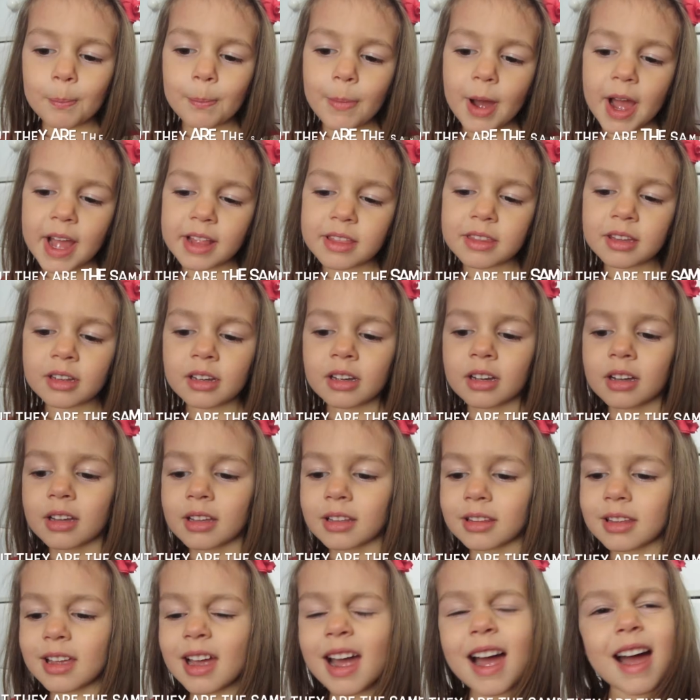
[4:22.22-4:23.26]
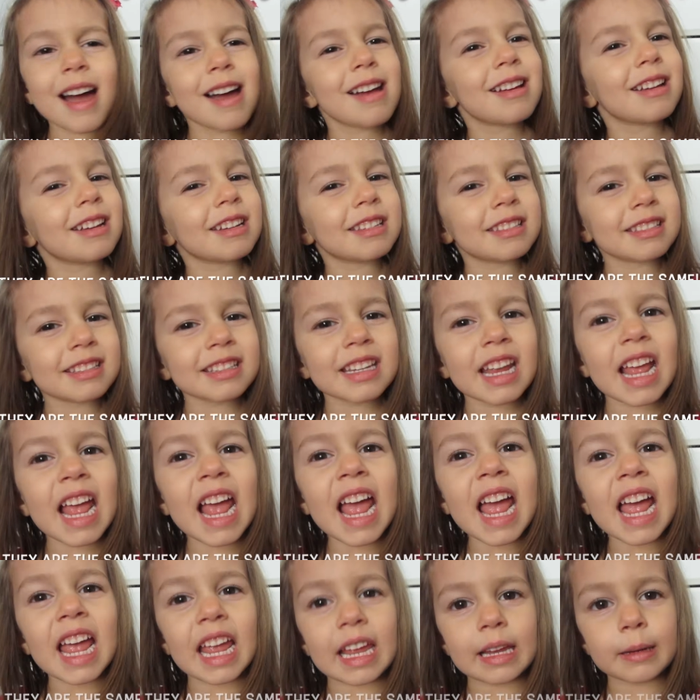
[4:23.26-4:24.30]
But they are the
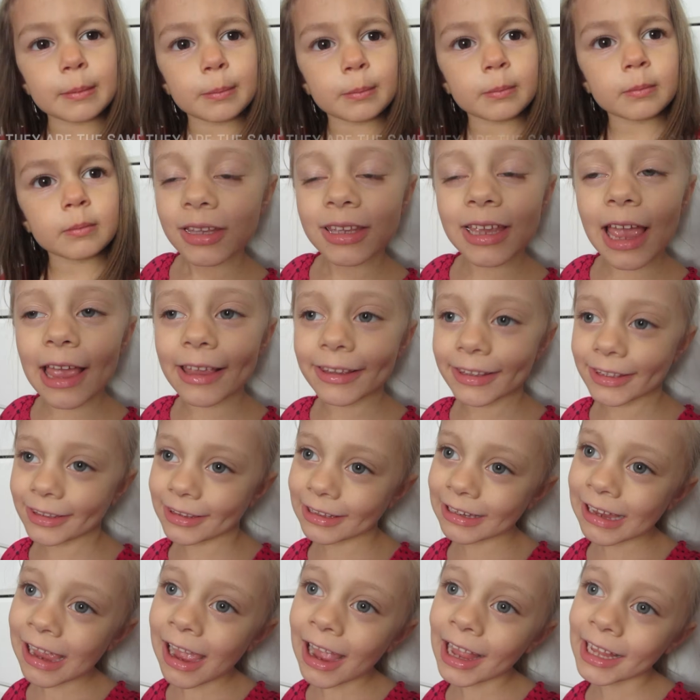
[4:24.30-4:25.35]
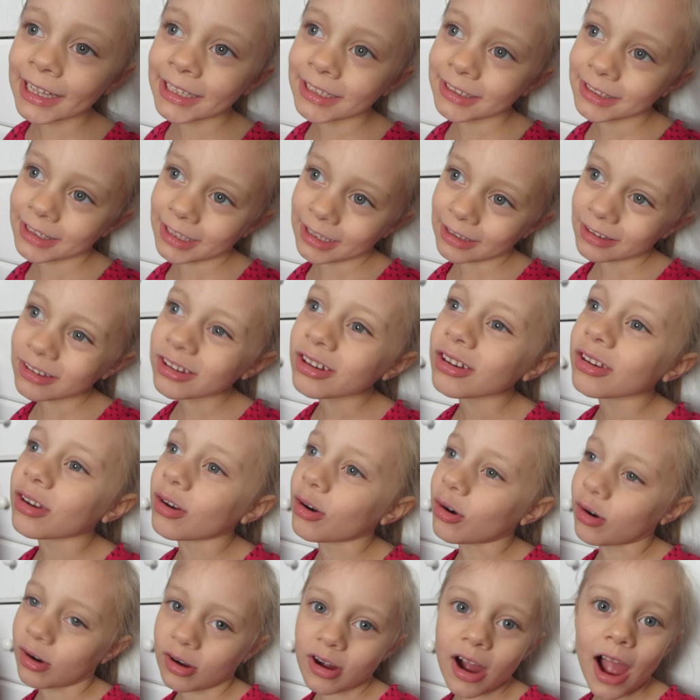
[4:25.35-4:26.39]
same. Yes, they are
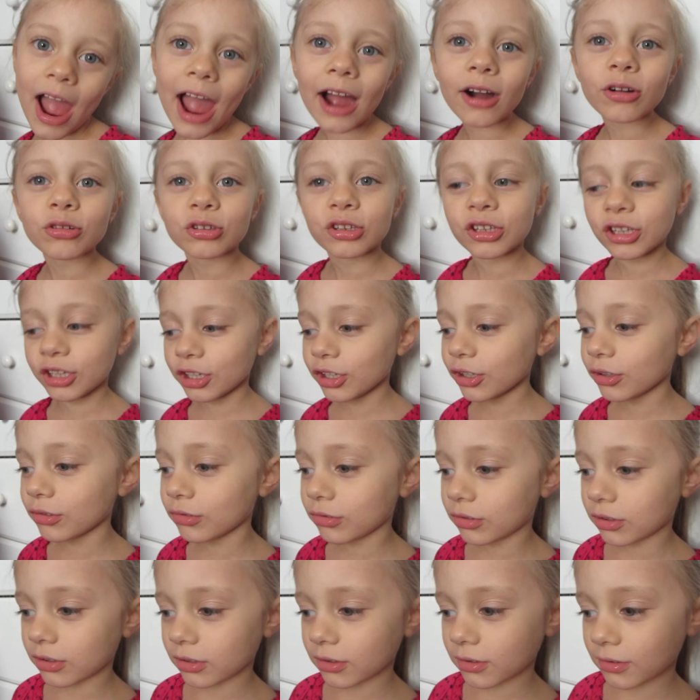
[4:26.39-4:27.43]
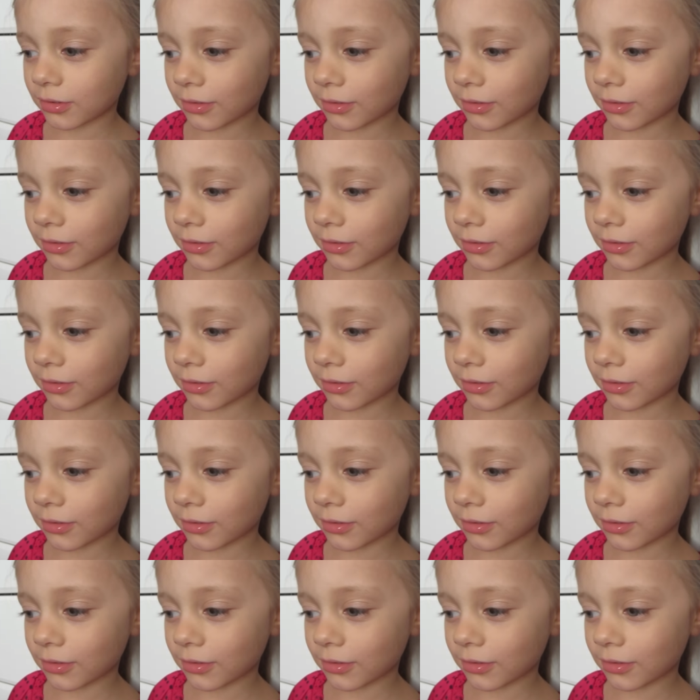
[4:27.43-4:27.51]
identical. How cute.